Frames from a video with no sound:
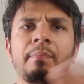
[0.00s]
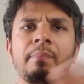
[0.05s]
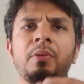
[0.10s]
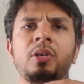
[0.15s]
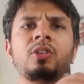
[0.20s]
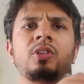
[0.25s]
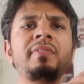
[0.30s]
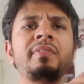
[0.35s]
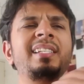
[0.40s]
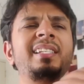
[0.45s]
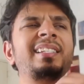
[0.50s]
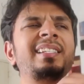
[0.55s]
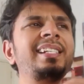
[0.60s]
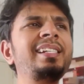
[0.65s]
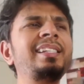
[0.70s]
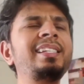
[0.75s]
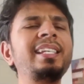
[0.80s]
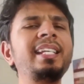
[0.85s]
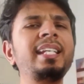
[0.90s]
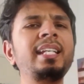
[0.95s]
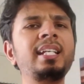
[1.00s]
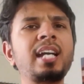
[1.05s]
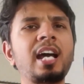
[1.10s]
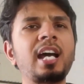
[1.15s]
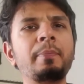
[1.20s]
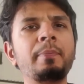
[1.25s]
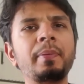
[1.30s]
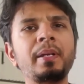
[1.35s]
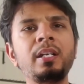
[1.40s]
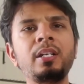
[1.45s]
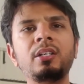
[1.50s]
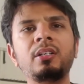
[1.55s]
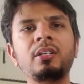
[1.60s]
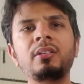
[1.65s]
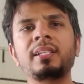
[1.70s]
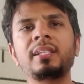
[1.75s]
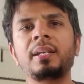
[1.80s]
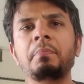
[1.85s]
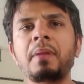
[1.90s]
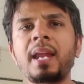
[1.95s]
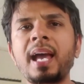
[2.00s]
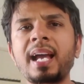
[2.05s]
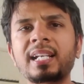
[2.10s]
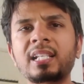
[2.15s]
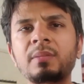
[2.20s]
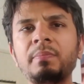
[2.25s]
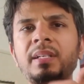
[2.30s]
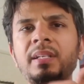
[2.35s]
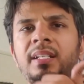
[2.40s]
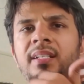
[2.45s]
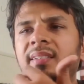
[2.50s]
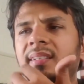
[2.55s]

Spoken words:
because we still see carpenters and blacksmiths,